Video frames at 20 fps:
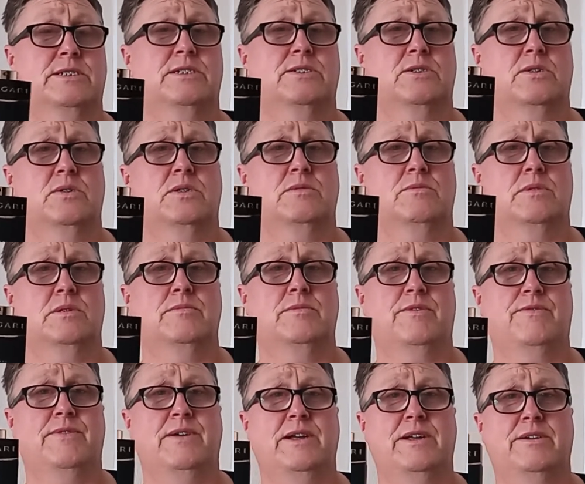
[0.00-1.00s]
It's another one of my
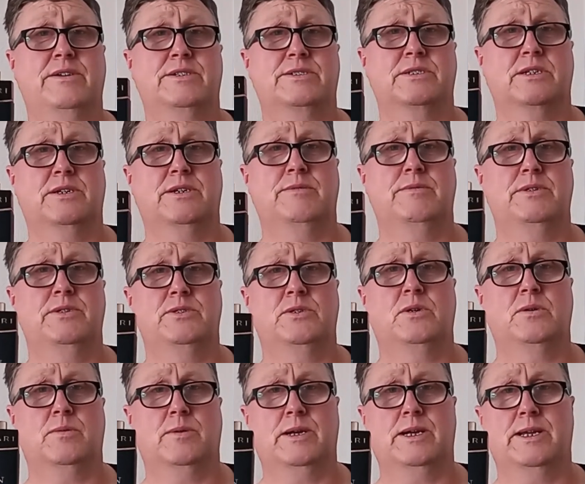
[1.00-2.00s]
fragrances I do
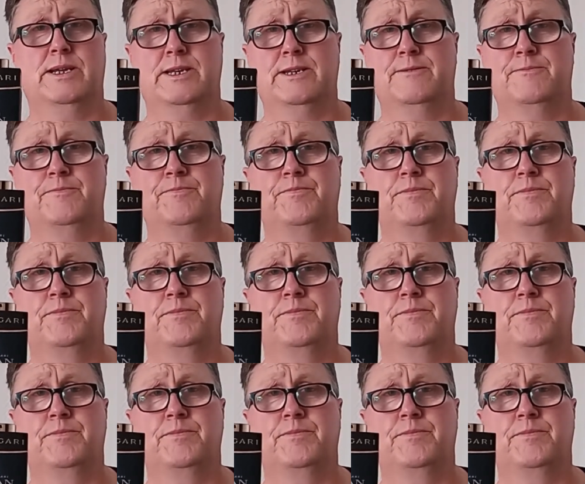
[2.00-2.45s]
enjoy wearing.